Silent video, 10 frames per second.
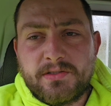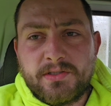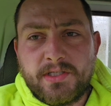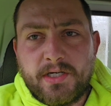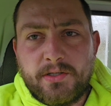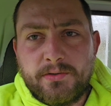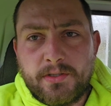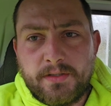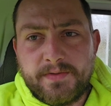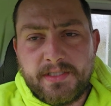on the go
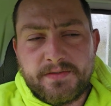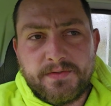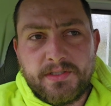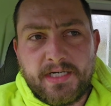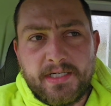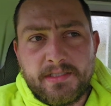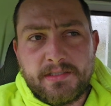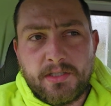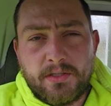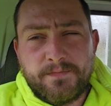over the next few days.
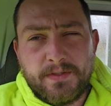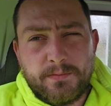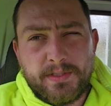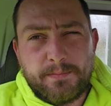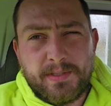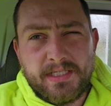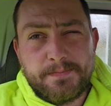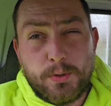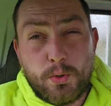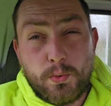Hopefully the weather plays
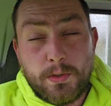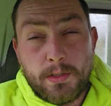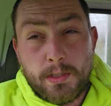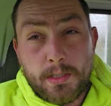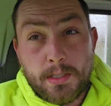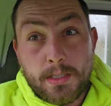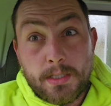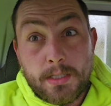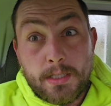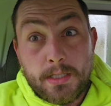ball,
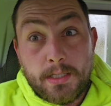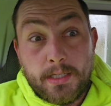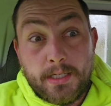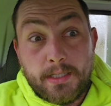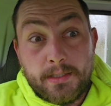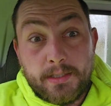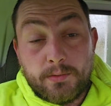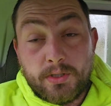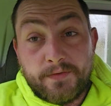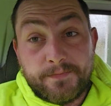and yeah, we'll
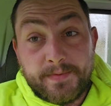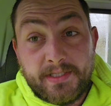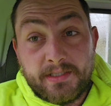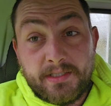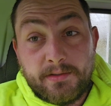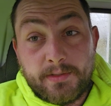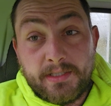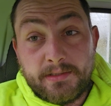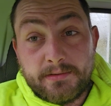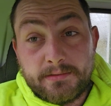go from there.
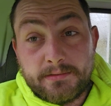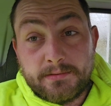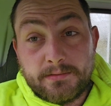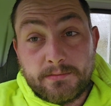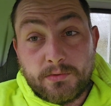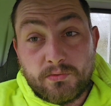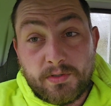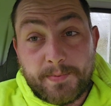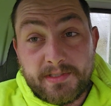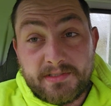Anyway, we'll
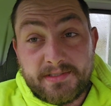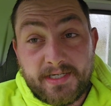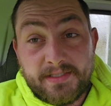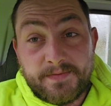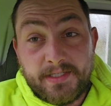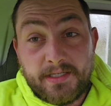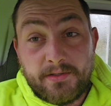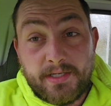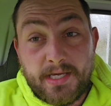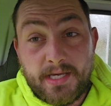rip into today's video
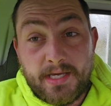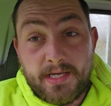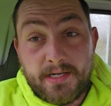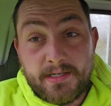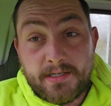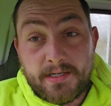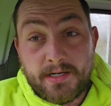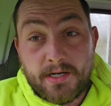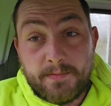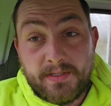and
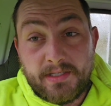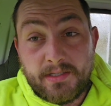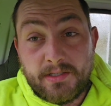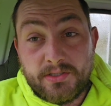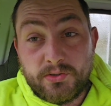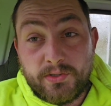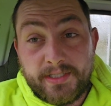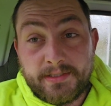hope you enjoy.